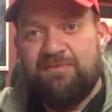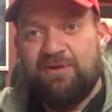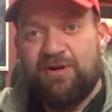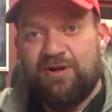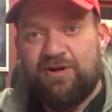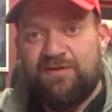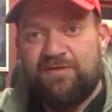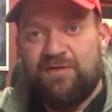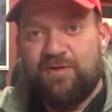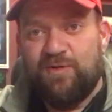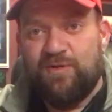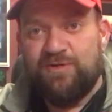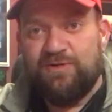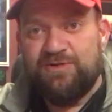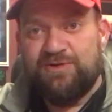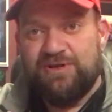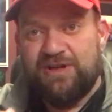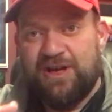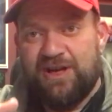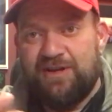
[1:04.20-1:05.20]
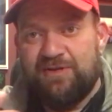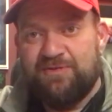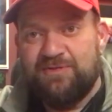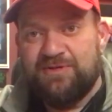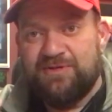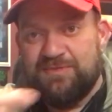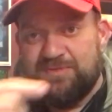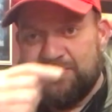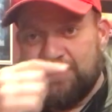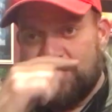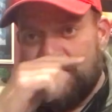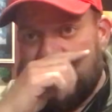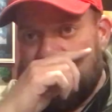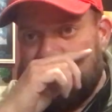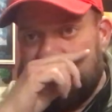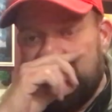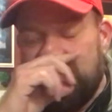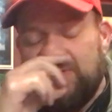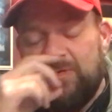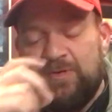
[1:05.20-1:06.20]
Marc of Horror's channel.
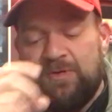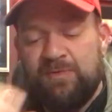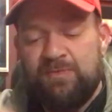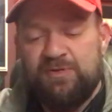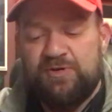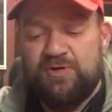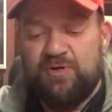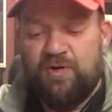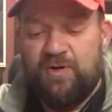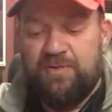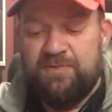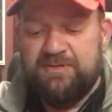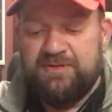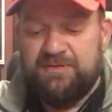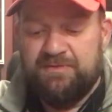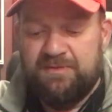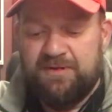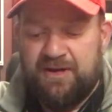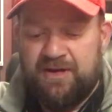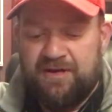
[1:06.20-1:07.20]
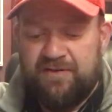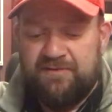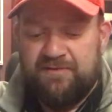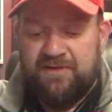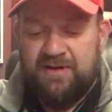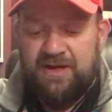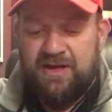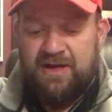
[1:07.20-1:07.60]
Subscribe to him, show him some love.